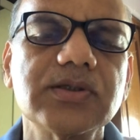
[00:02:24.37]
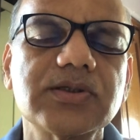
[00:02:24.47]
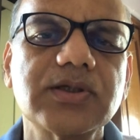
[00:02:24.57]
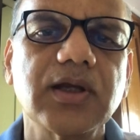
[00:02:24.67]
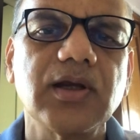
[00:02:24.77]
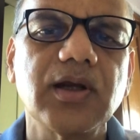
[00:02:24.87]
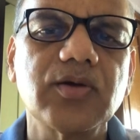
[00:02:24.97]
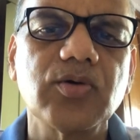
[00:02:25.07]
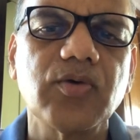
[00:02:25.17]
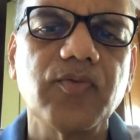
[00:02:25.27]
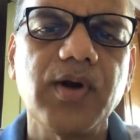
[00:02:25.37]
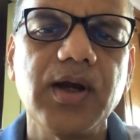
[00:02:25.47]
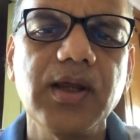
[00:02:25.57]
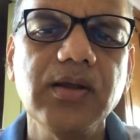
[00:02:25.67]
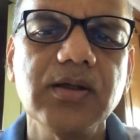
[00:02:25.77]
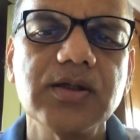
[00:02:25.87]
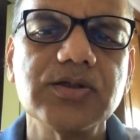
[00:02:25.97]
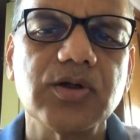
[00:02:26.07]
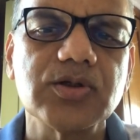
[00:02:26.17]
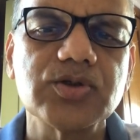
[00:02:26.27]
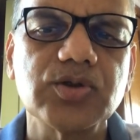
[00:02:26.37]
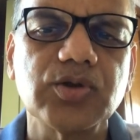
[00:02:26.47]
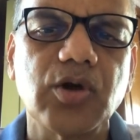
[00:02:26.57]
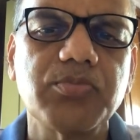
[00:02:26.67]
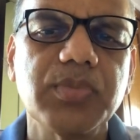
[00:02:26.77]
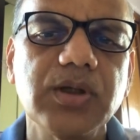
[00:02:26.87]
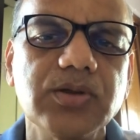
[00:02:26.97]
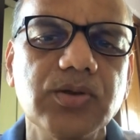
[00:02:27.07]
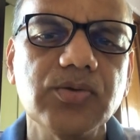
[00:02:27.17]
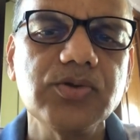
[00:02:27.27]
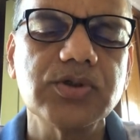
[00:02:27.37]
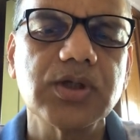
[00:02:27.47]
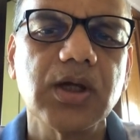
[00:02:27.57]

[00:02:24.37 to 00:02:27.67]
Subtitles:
stick electrode welding is also not being used,